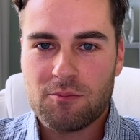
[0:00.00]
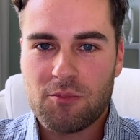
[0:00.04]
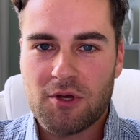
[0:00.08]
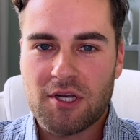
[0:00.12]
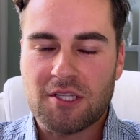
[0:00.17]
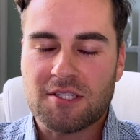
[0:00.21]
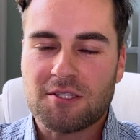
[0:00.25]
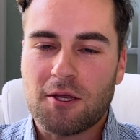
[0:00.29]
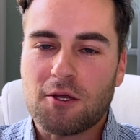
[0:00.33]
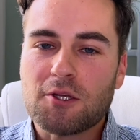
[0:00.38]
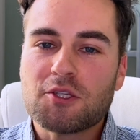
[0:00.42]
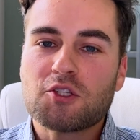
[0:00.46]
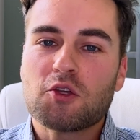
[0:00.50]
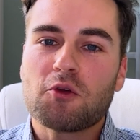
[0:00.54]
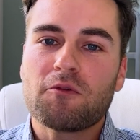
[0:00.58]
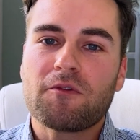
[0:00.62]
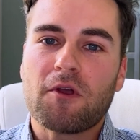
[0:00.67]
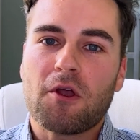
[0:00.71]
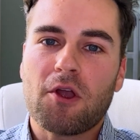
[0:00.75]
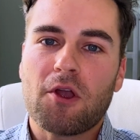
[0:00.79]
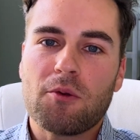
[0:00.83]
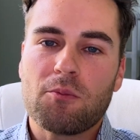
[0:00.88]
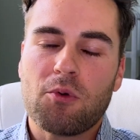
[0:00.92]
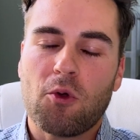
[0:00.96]
but it's also
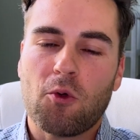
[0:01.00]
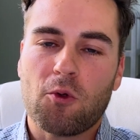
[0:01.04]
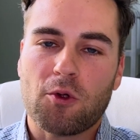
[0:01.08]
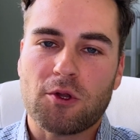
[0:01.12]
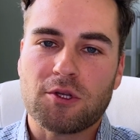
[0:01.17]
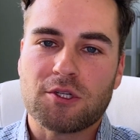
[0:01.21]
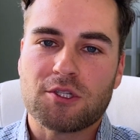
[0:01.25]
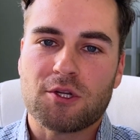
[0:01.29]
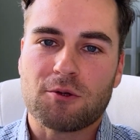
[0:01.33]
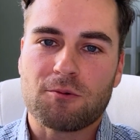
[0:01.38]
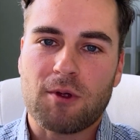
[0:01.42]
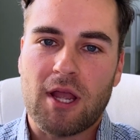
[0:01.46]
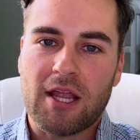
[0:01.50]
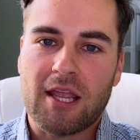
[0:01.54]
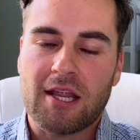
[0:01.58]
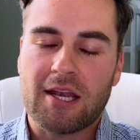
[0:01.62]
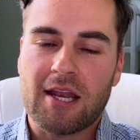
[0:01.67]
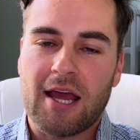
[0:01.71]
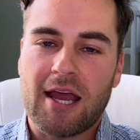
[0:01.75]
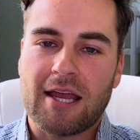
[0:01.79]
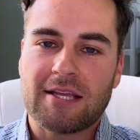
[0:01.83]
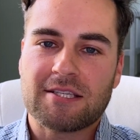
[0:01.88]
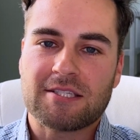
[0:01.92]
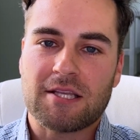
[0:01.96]
very important to
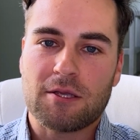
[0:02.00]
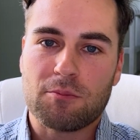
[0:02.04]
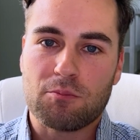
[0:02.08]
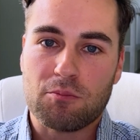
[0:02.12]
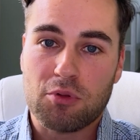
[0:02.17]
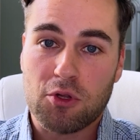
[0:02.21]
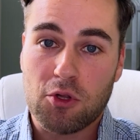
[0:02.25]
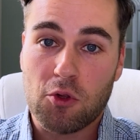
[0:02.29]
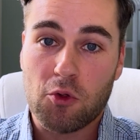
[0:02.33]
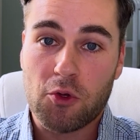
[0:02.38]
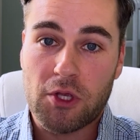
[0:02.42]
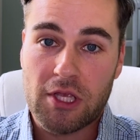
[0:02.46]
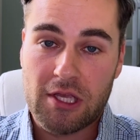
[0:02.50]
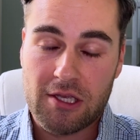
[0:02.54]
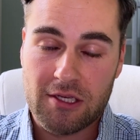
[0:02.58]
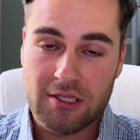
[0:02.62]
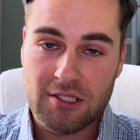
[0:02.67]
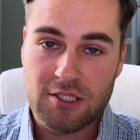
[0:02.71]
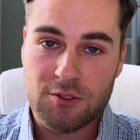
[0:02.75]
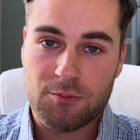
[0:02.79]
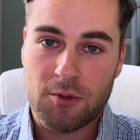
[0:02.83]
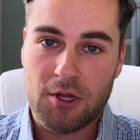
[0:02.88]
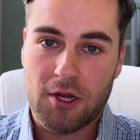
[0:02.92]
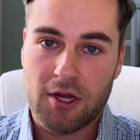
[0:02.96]
recognize employee
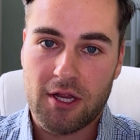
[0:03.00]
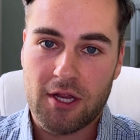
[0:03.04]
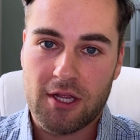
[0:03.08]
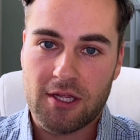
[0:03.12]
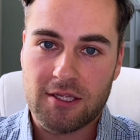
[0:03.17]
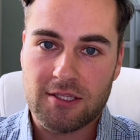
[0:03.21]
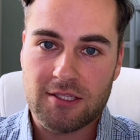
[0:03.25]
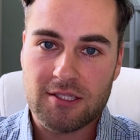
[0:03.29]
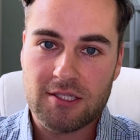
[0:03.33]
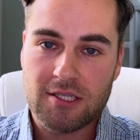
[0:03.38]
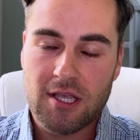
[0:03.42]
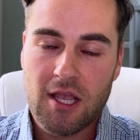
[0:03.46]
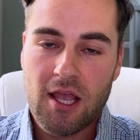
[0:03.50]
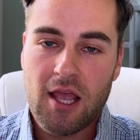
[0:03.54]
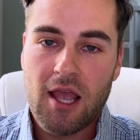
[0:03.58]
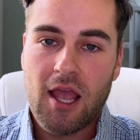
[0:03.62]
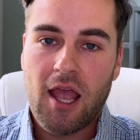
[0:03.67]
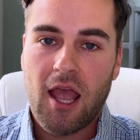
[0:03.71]
experience.